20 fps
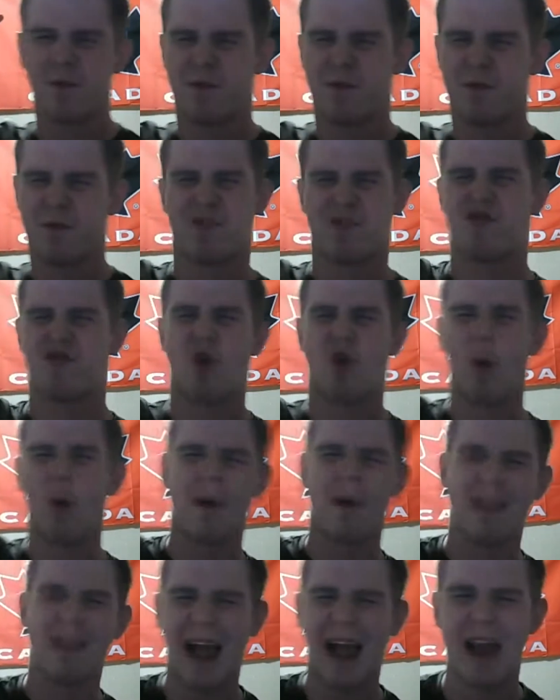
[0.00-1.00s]

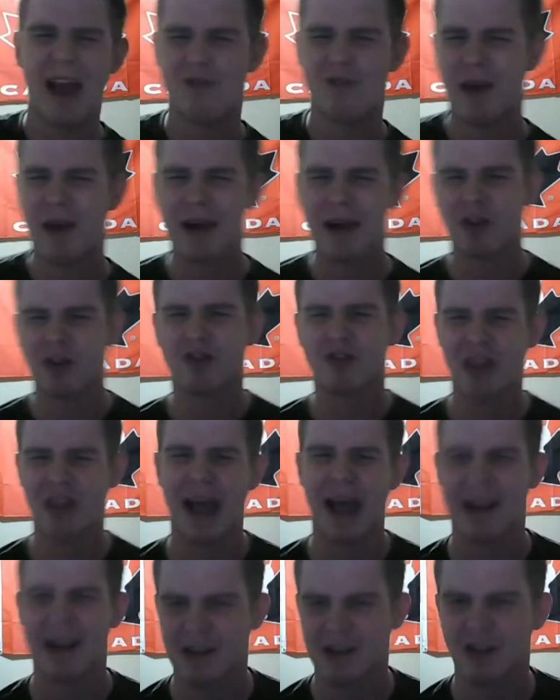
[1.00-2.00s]
storyline writers
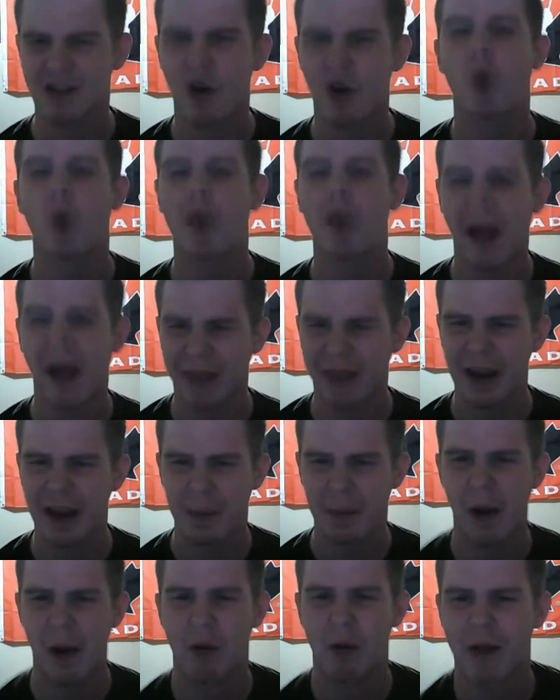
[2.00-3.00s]
that know nothing
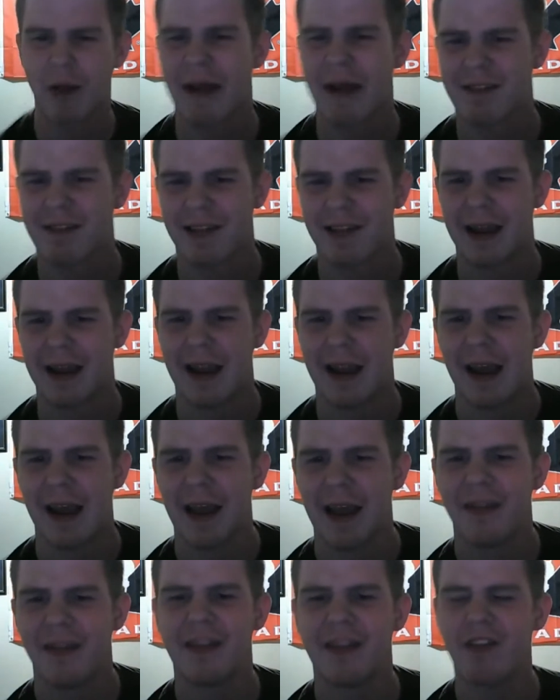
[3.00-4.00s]
about wrestling.
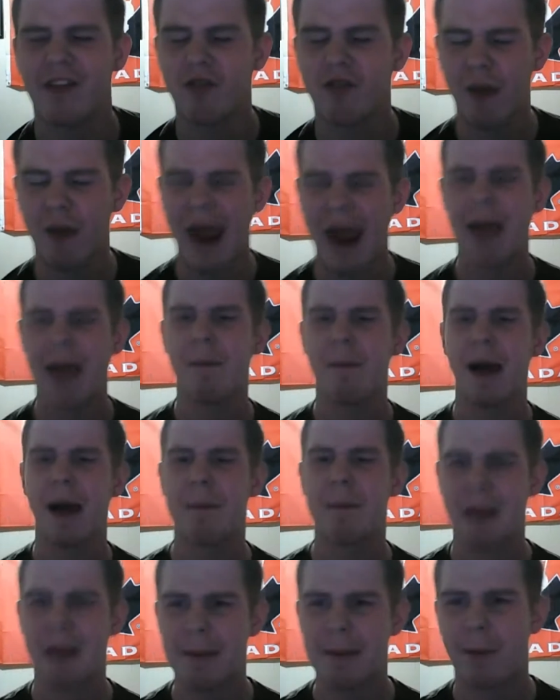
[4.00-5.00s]
This is ran by
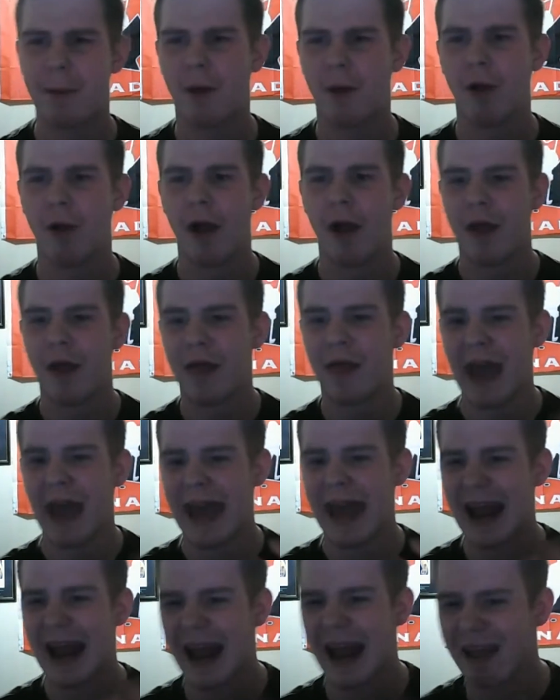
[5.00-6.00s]
people that
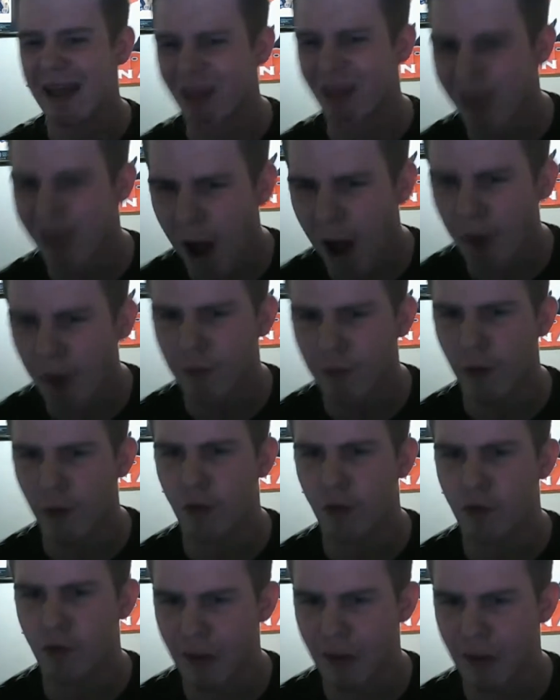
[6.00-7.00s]
love
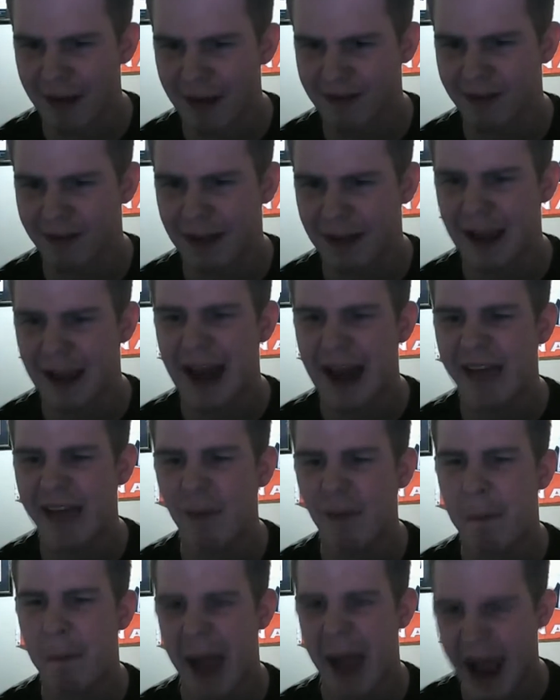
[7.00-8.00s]
wrestling and have
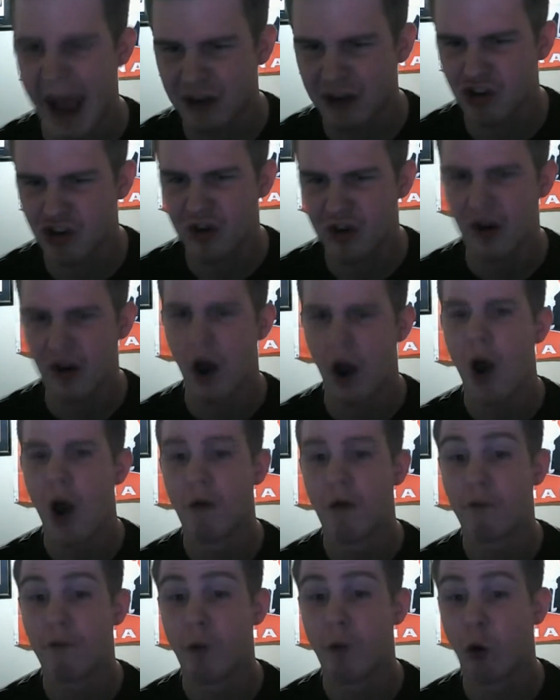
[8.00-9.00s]
a passion
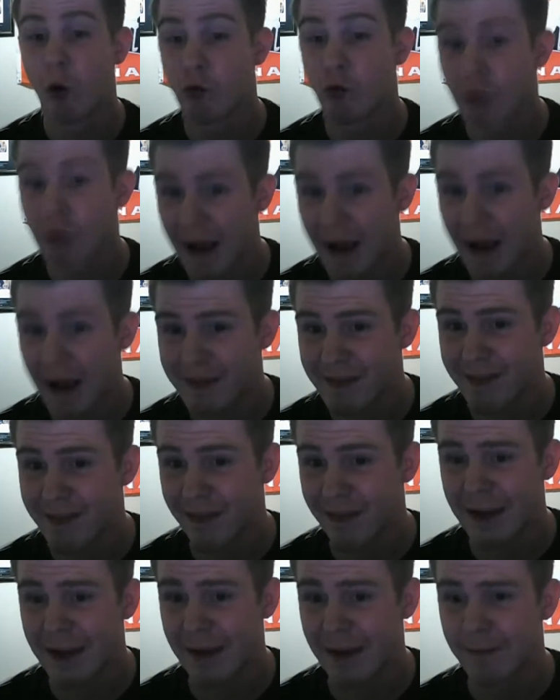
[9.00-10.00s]
for
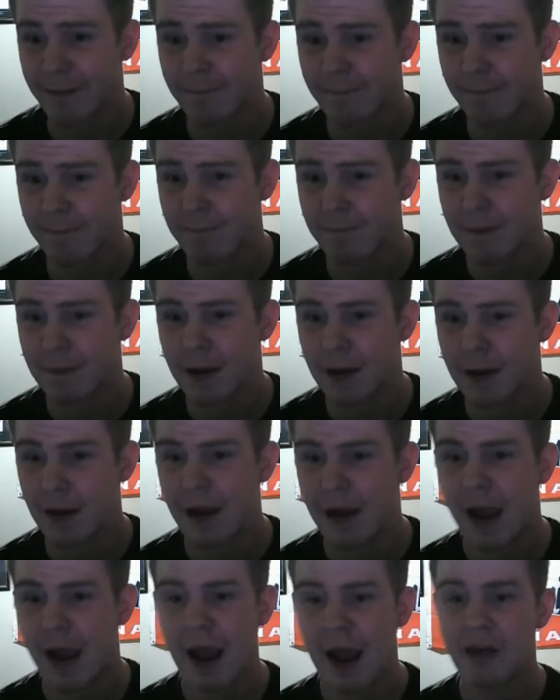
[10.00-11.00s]
wrestling.
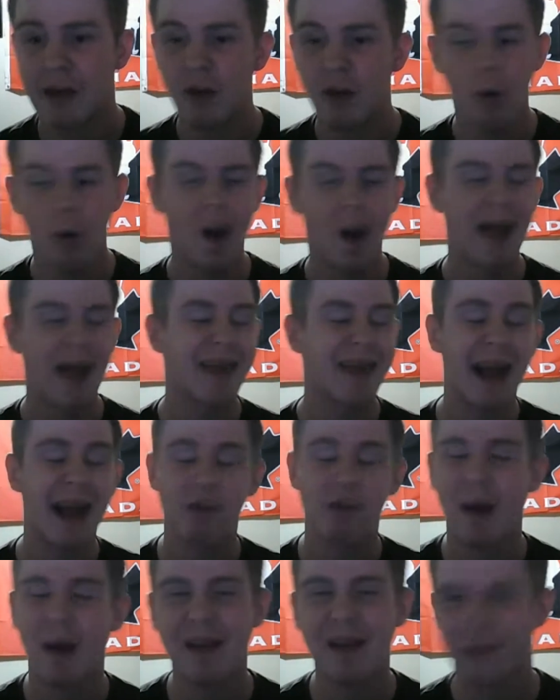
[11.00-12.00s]
And you know why? That's
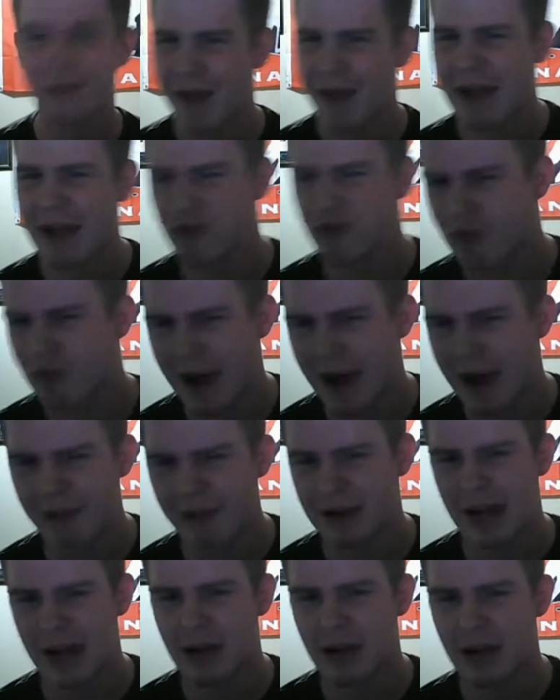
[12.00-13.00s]
why the fans
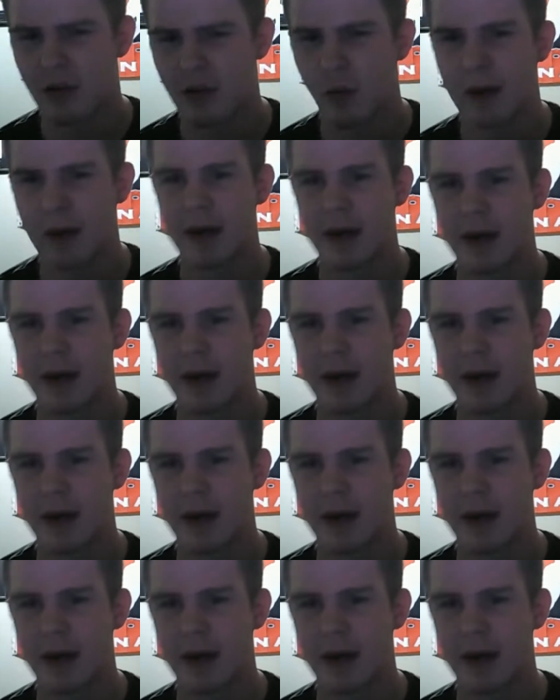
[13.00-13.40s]
gravitate to it.